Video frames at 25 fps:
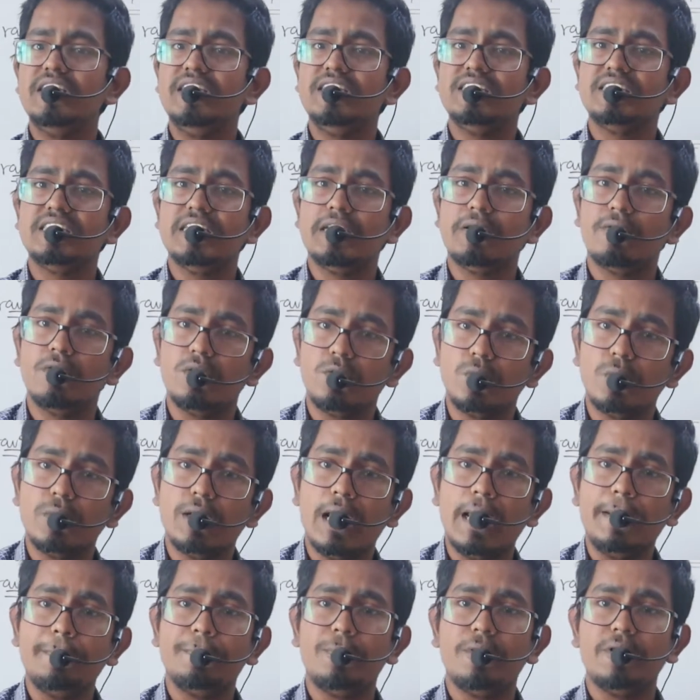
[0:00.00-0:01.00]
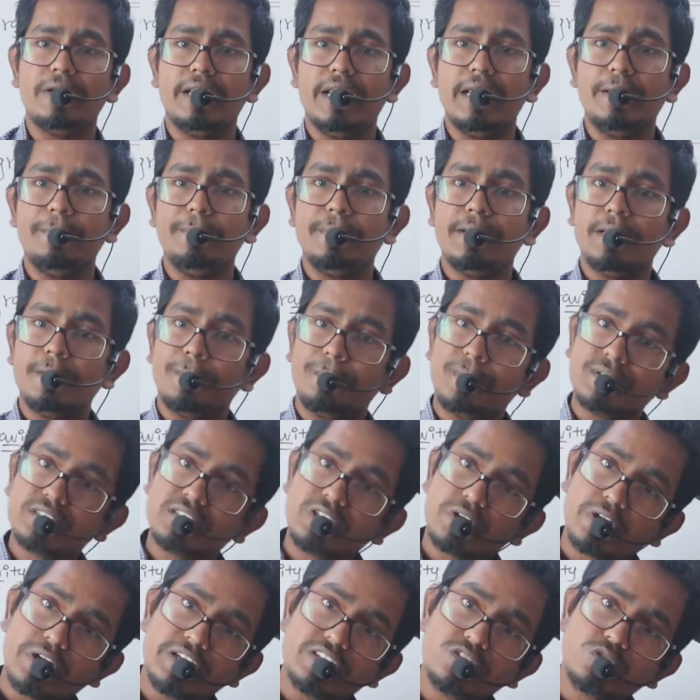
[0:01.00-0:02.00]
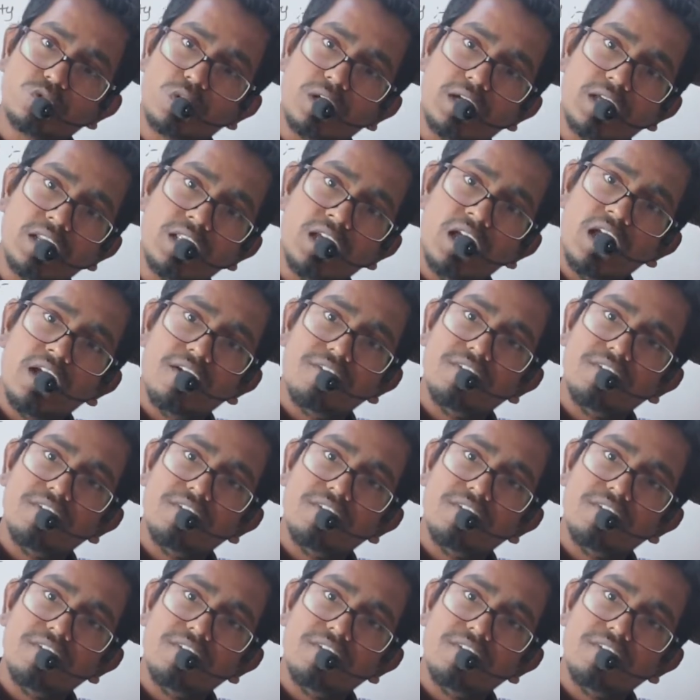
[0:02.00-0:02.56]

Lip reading: is equal to 9.8 meter per second square,